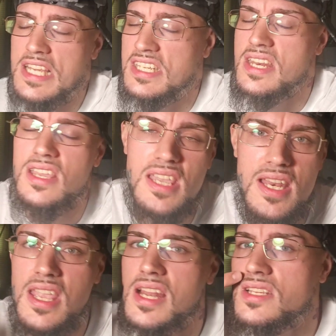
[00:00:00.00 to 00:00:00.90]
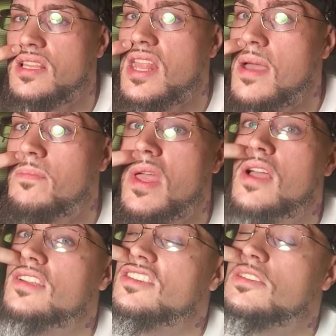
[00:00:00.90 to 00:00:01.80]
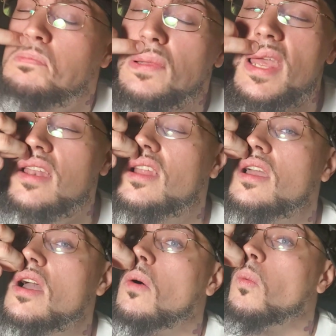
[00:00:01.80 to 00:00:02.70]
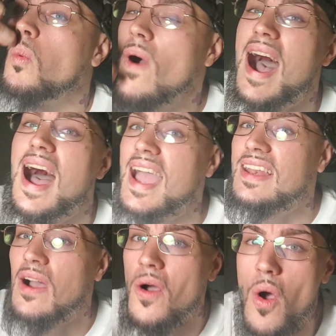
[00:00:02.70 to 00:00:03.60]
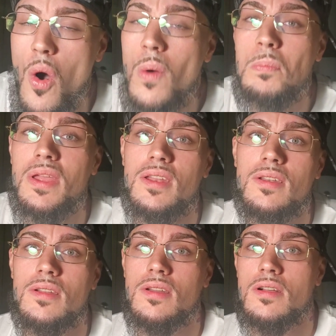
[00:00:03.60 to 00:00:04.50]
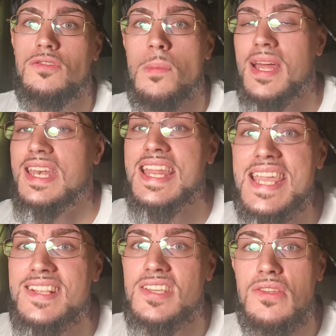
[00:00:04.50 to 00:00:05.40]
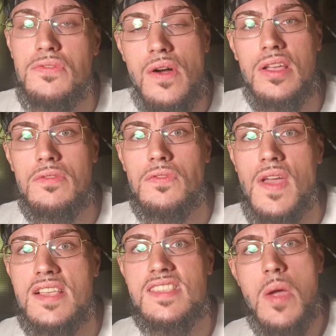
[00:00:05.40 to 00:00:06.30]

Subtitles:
I seen a kid get his lip split wide open from a knee to the fucking face.